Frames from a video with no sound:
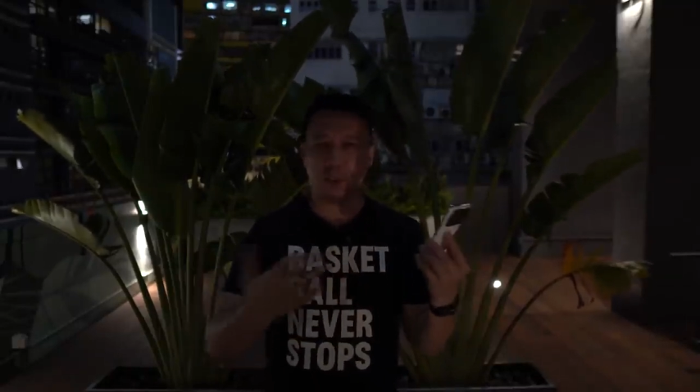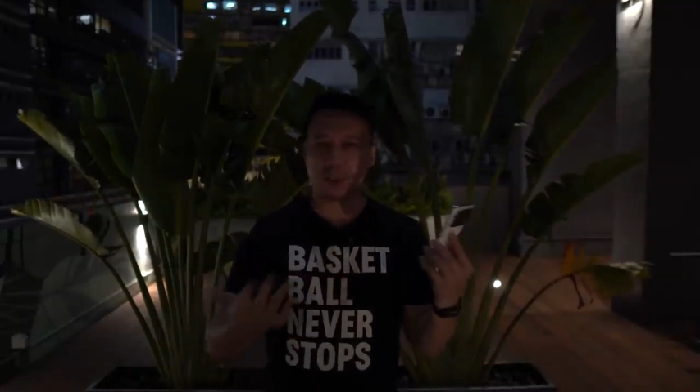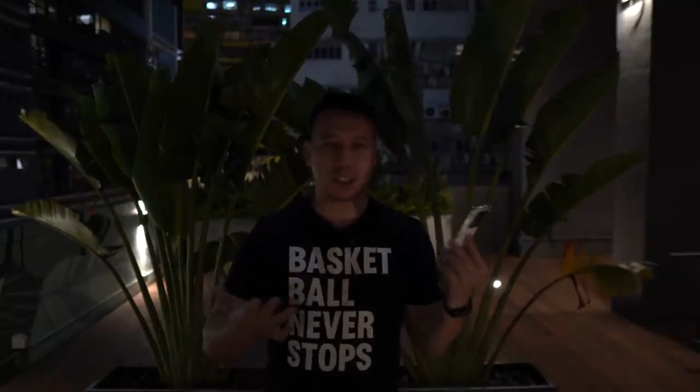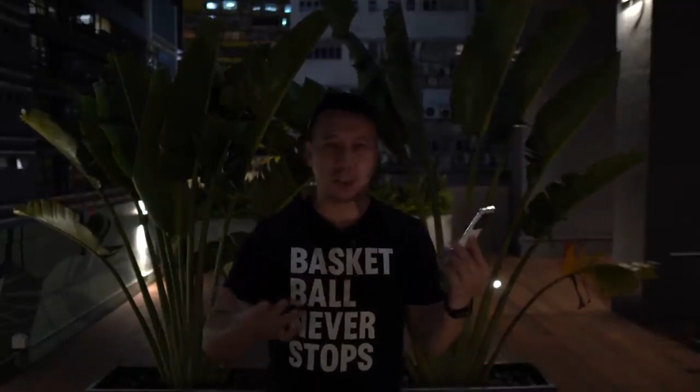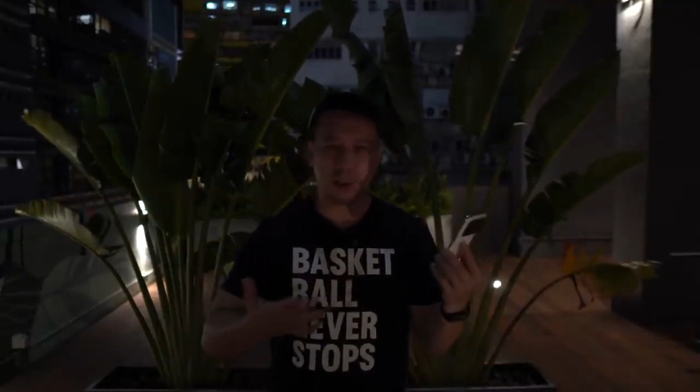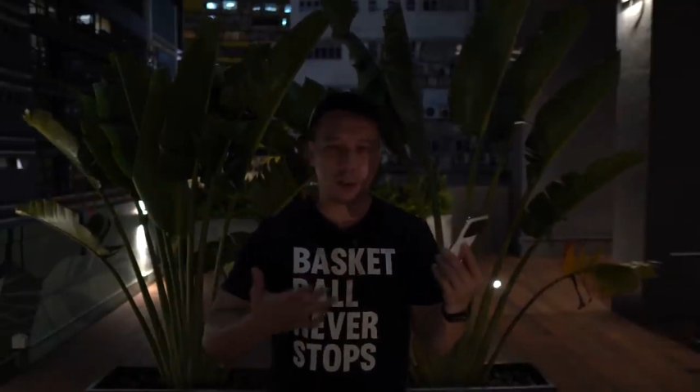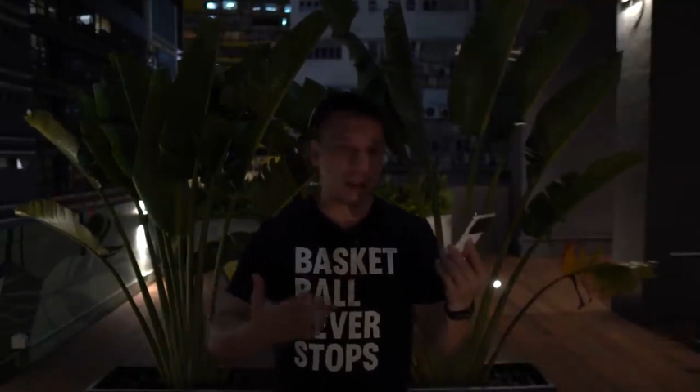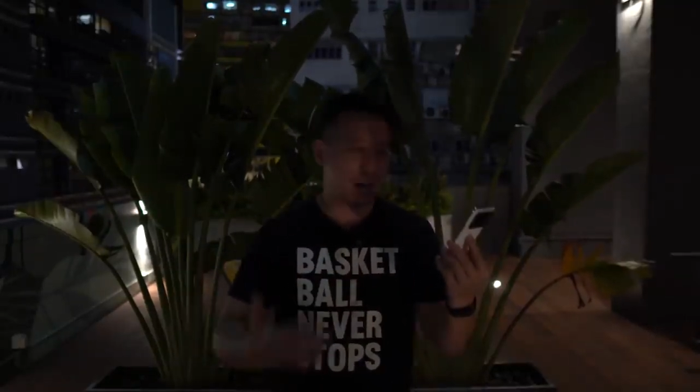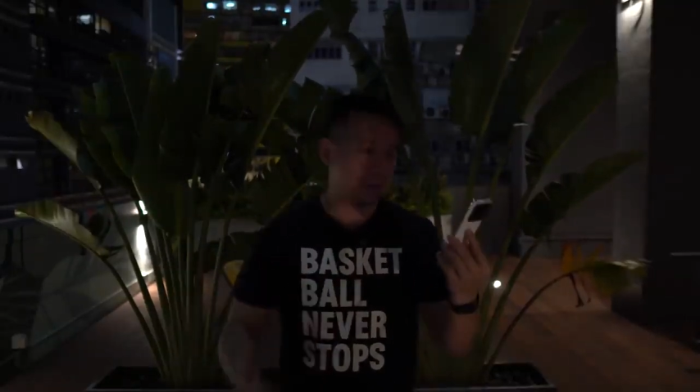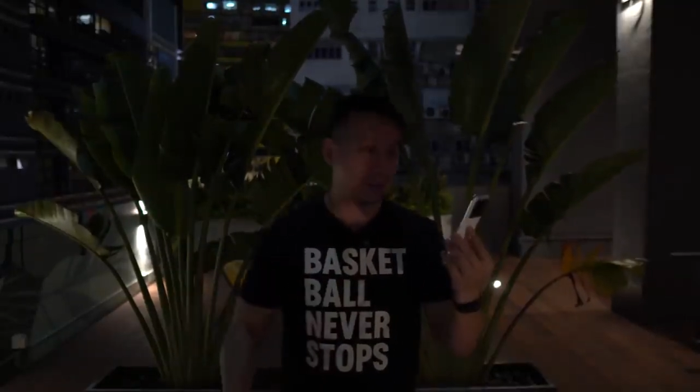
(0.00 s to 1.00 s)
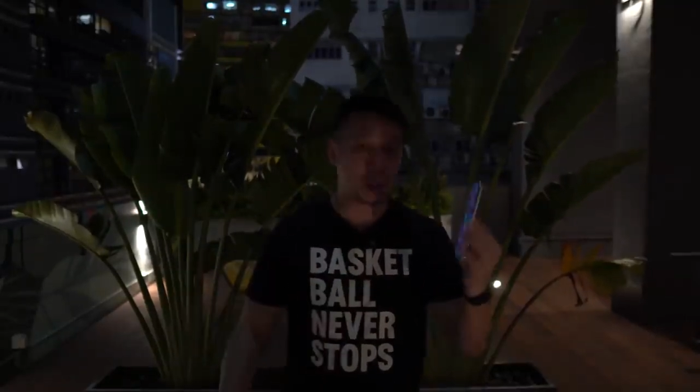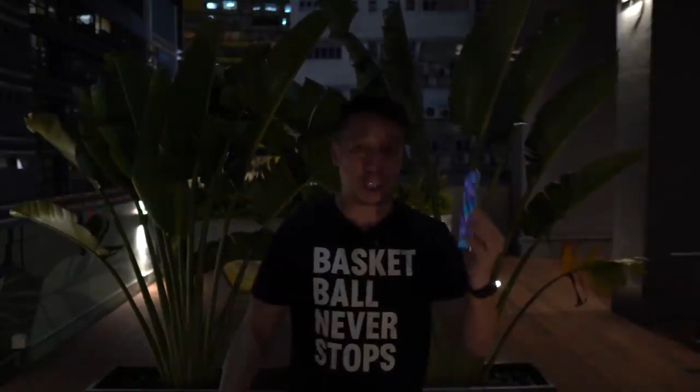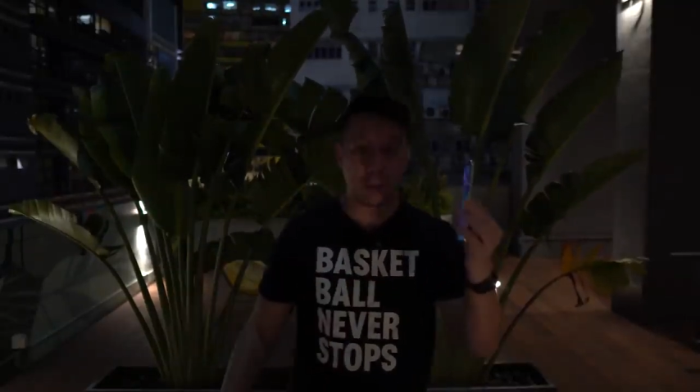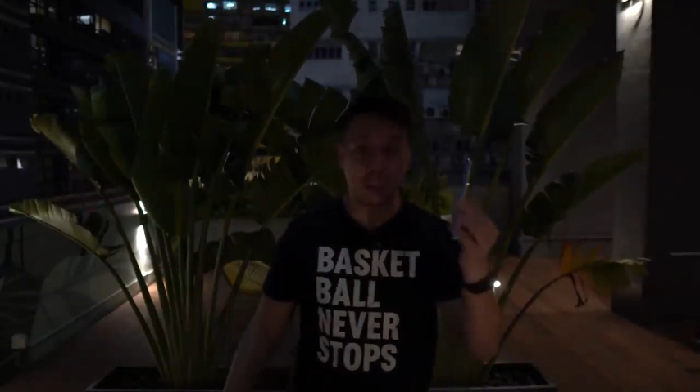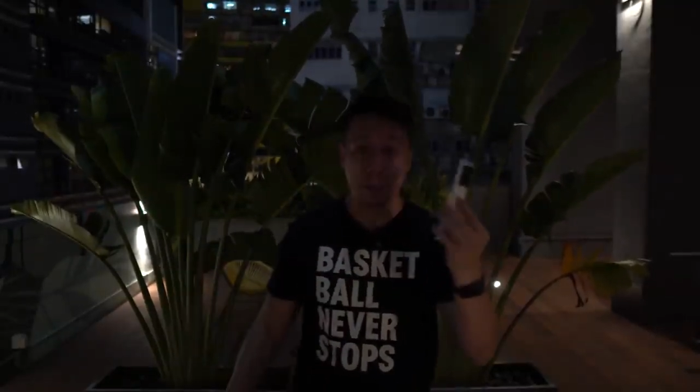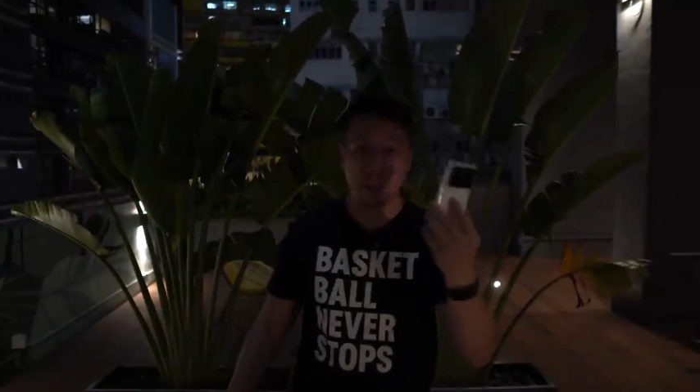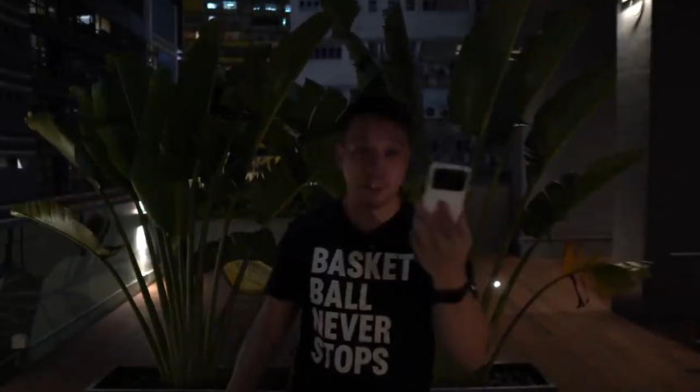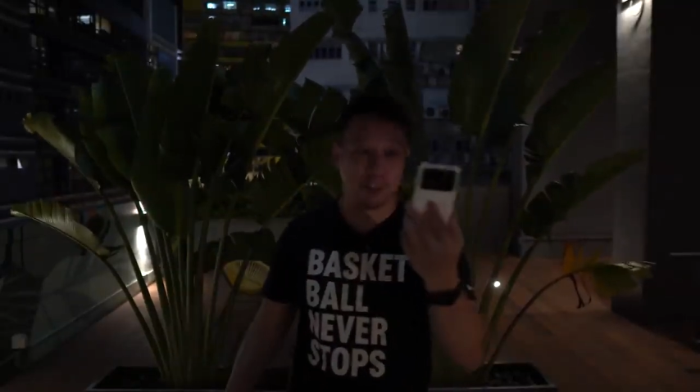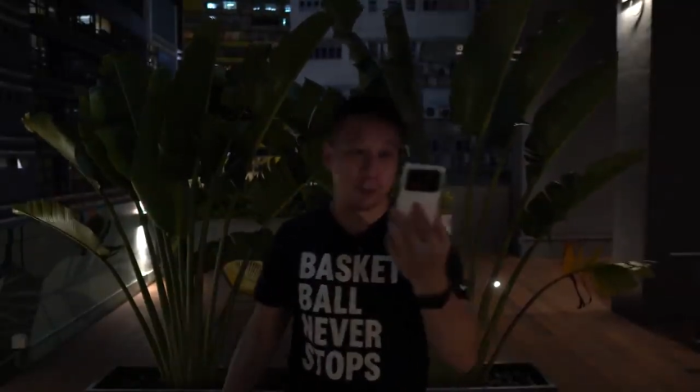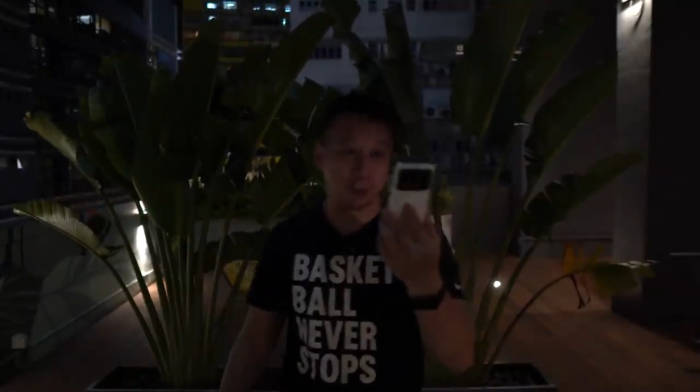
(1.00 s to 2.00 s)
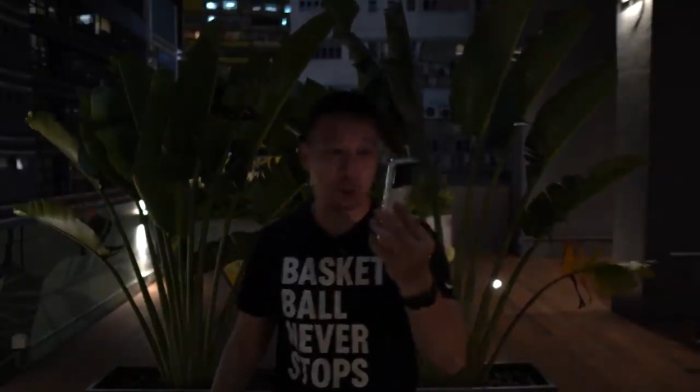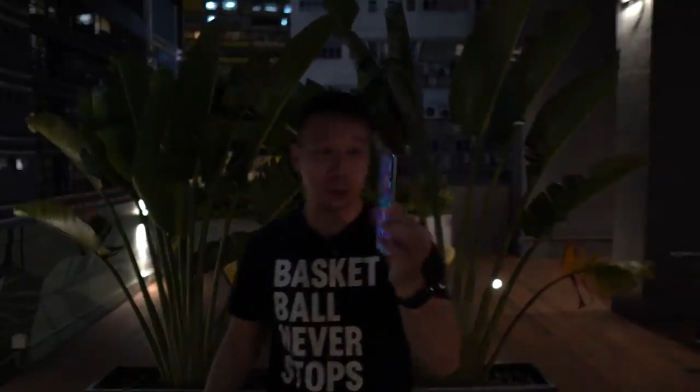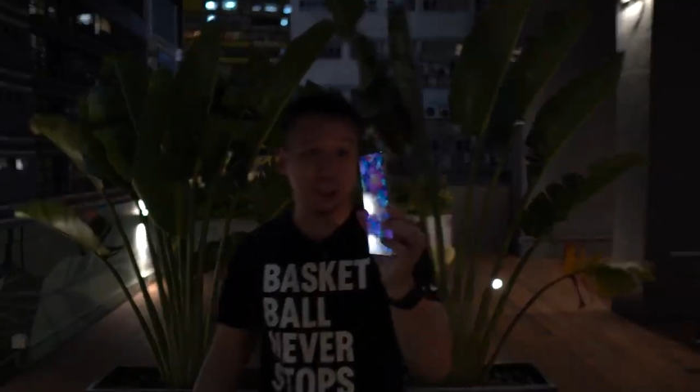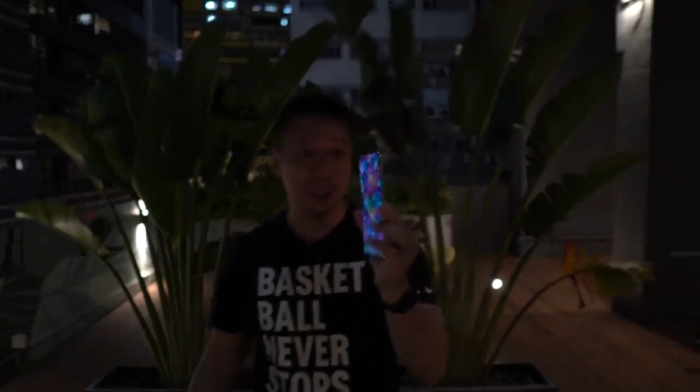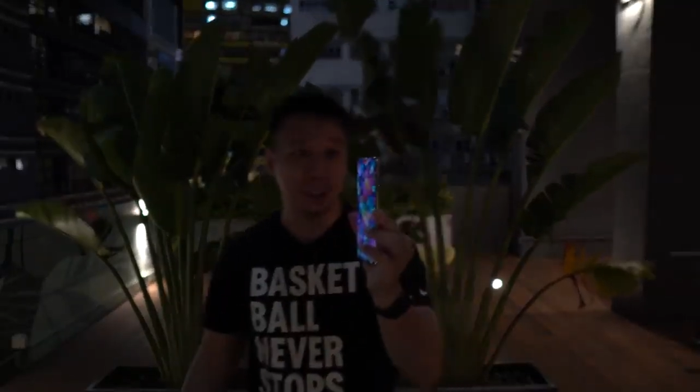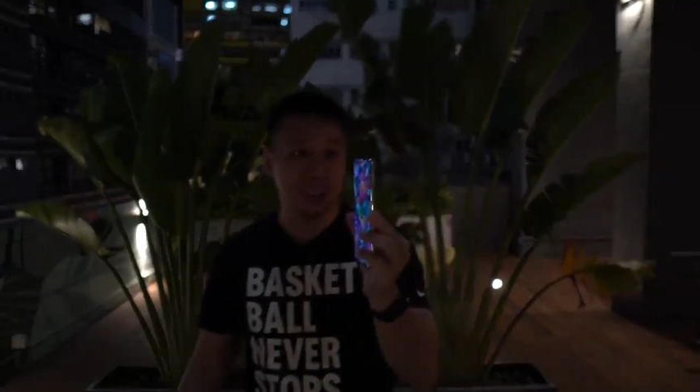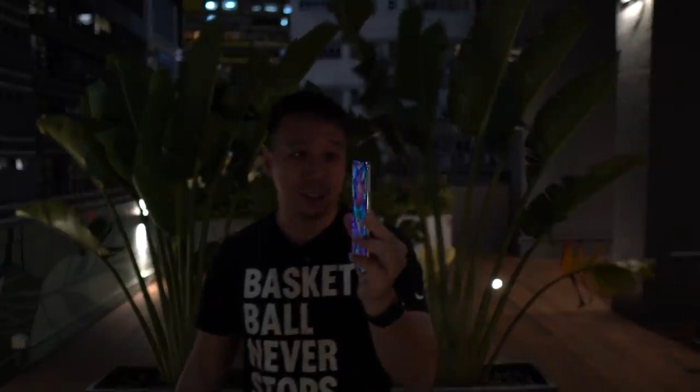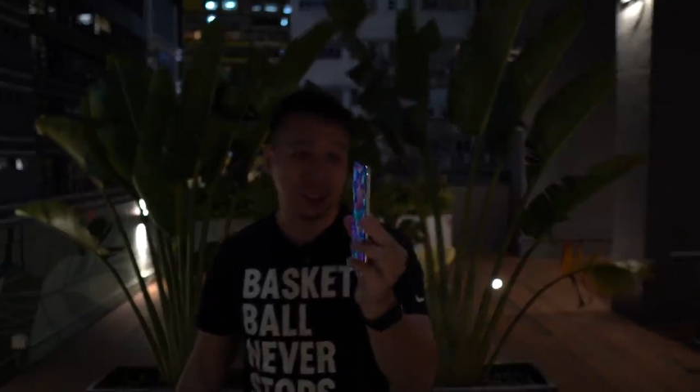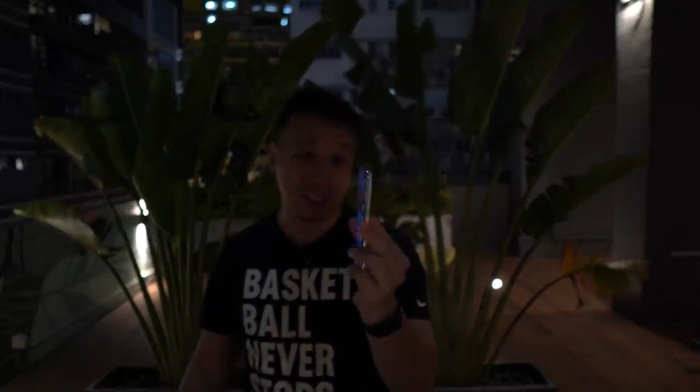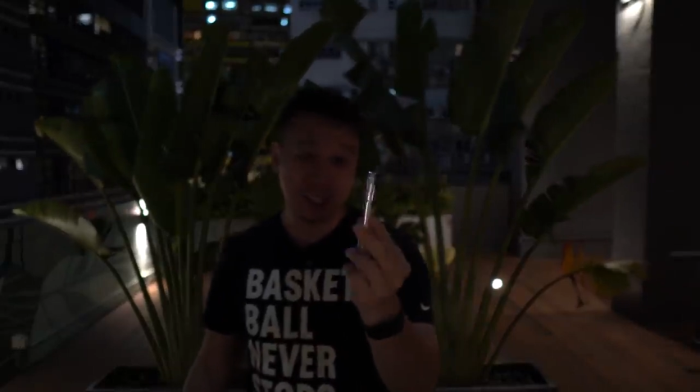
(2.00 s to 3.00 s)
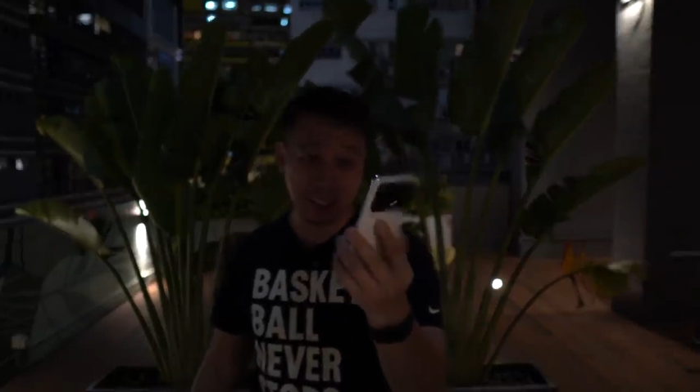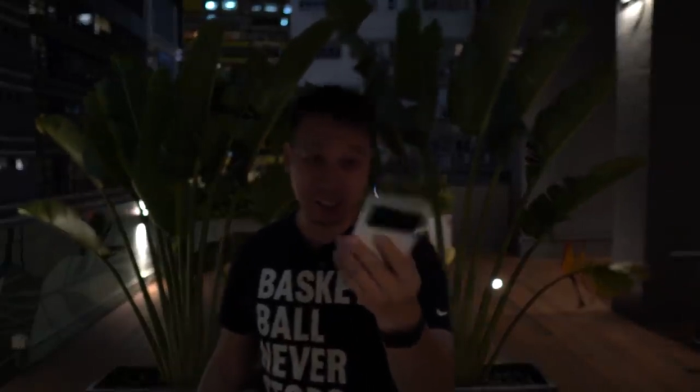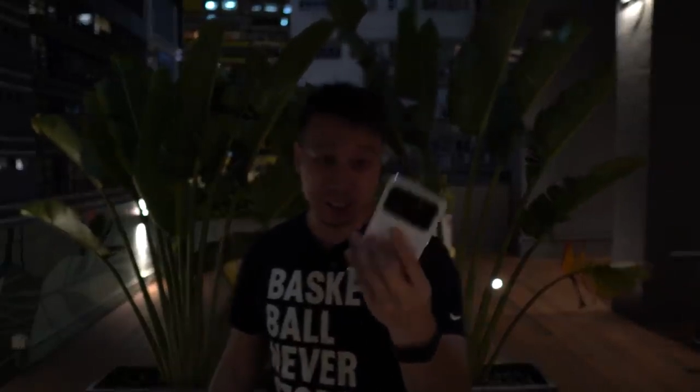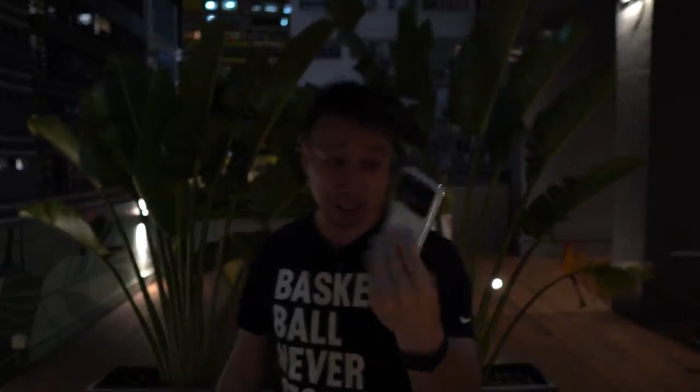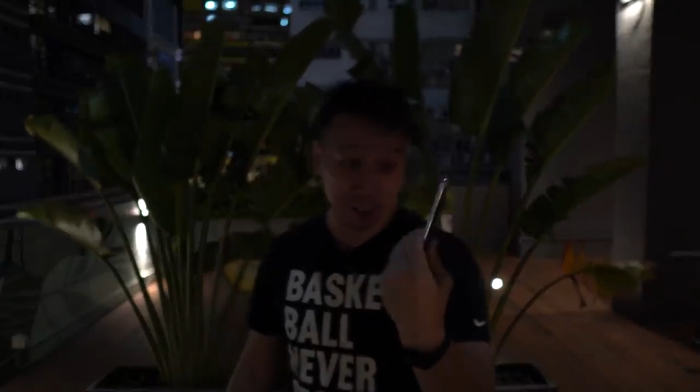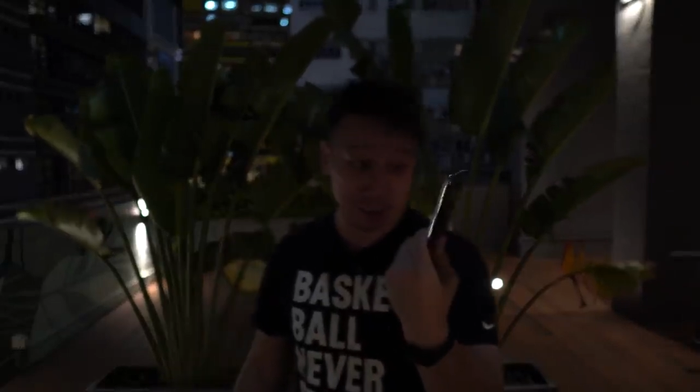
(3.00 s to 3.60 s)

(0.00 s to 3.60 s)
first look at the Xiaomi Mi 11 Ultra. This thing is